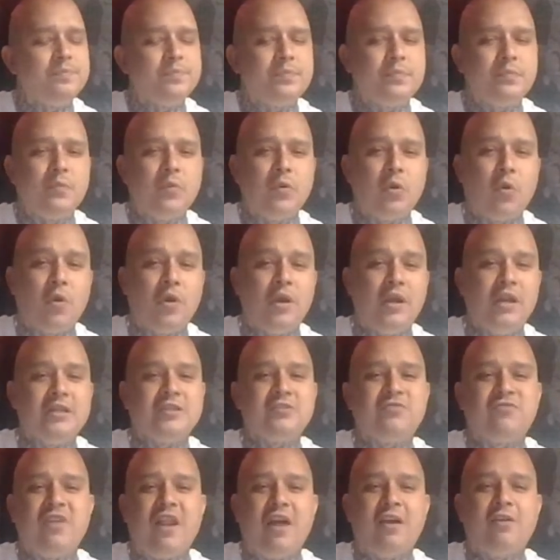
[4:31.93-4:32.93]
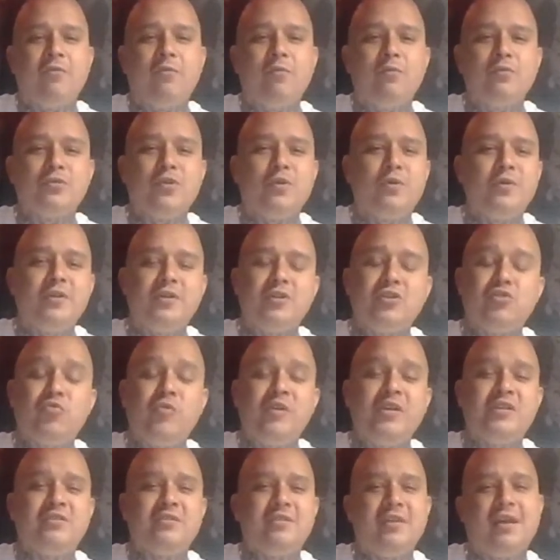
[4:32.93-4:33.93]
Or unless Flacco was over there
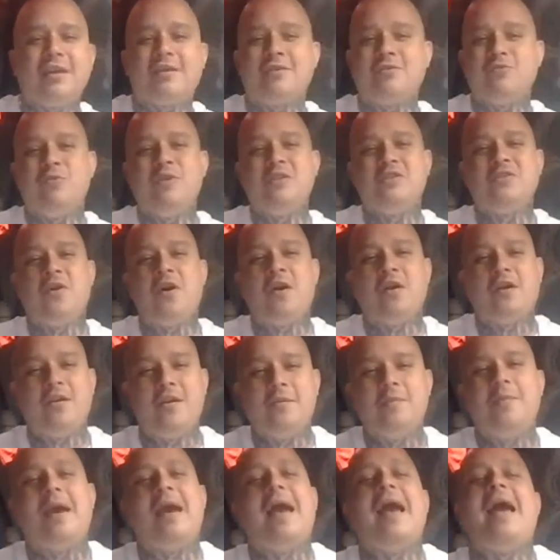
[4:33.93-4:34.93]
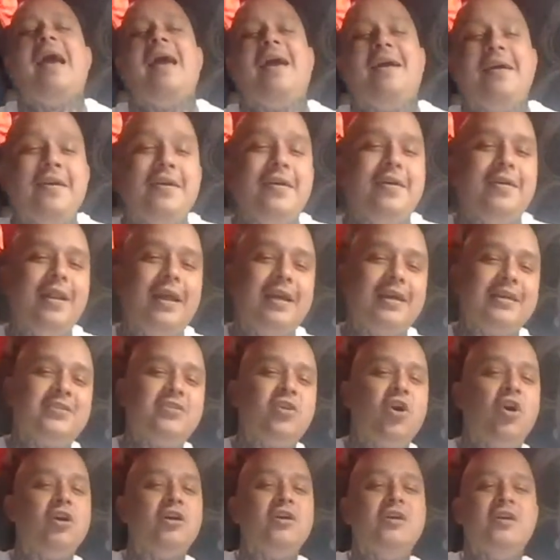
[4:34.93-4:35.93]
sweet talking to him, like it's
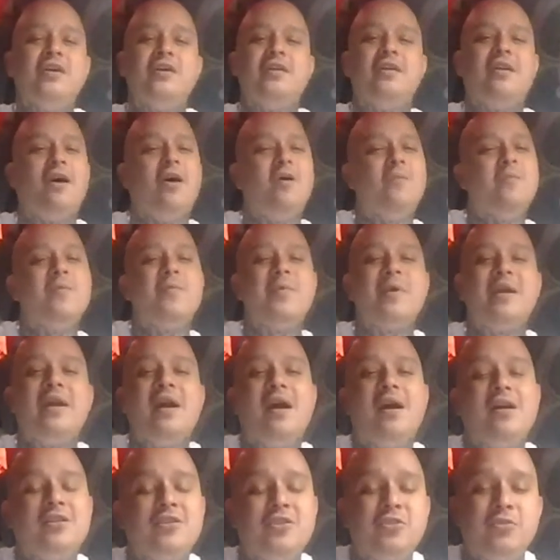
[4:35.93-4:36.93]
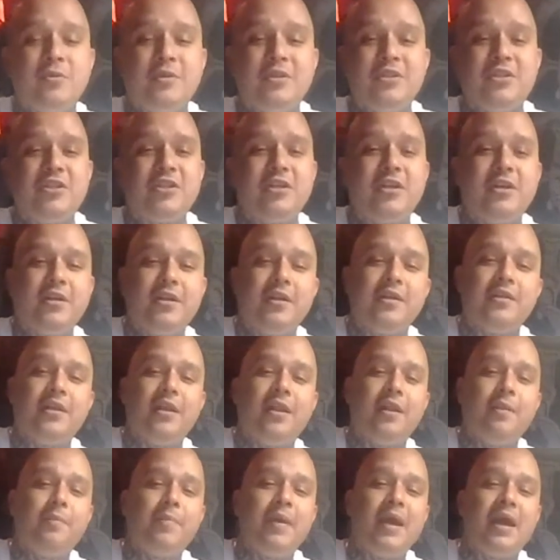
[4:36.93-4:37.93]
all good, homie, we got you and shit, and then
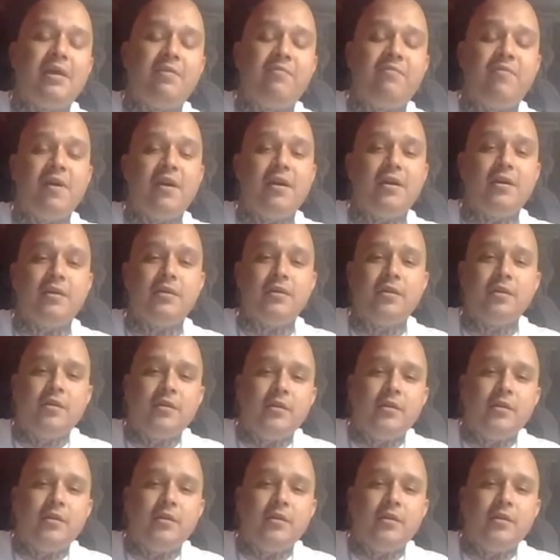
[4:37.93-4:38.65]
it backfired.